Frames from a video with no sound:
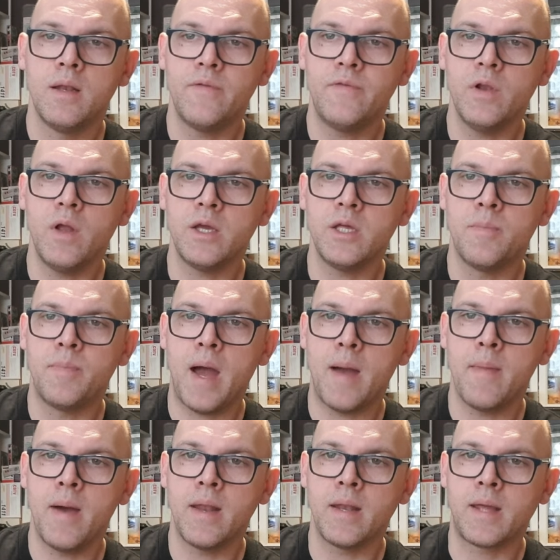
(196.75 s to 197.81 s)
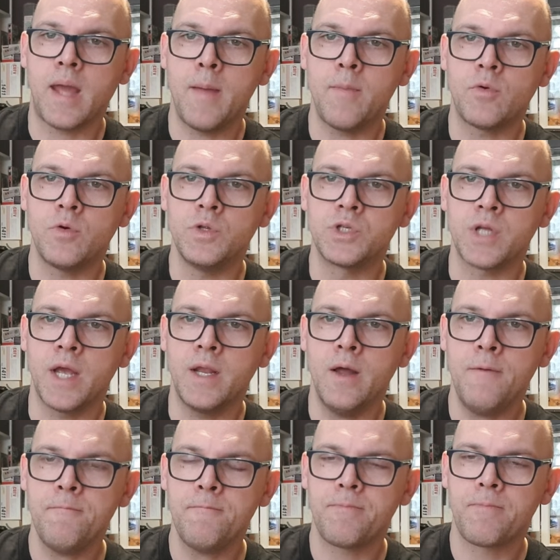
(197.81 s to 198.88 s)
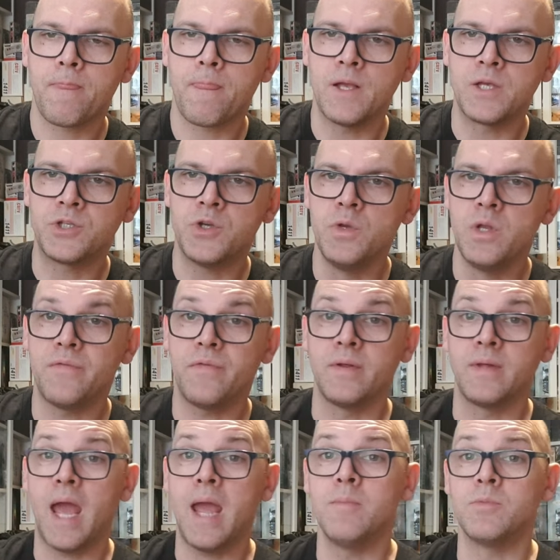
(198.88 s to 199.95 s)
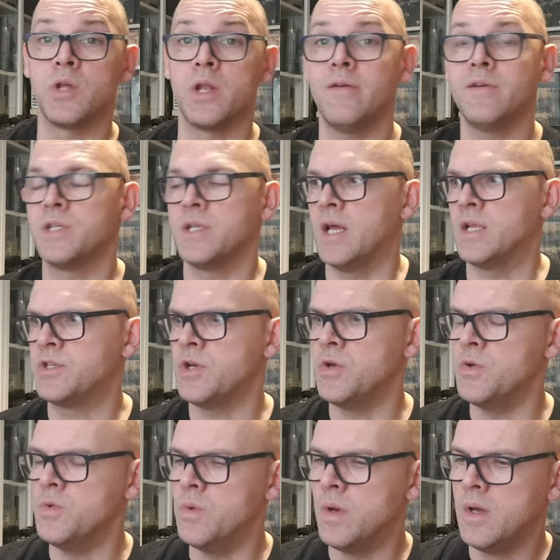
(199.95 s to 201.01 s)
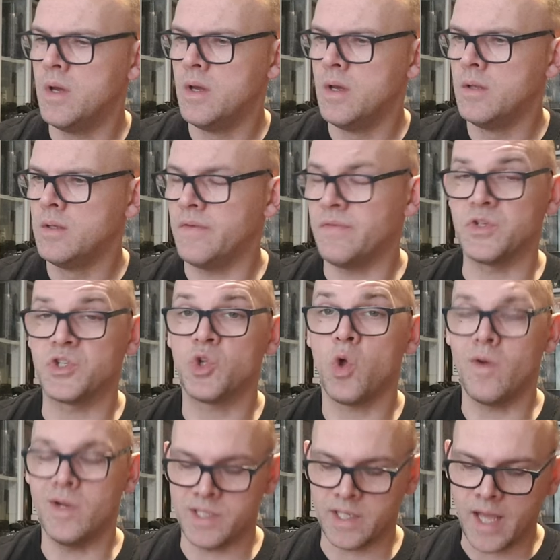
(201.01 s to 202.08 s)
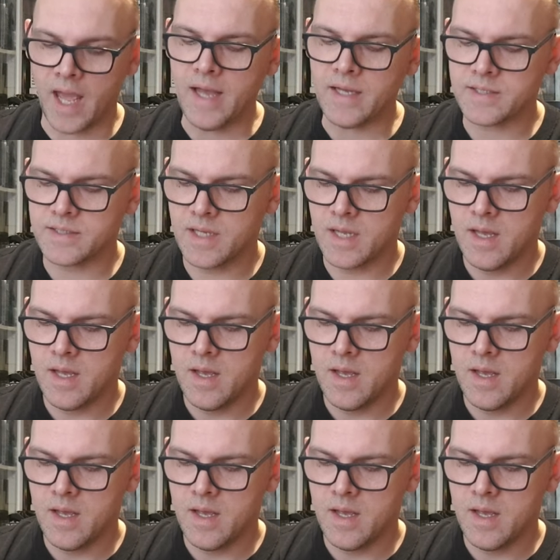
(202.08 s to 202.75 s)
If you like your Batman and Cape Crusader, there's two different games on there, isn't there? Two different stories, I guess.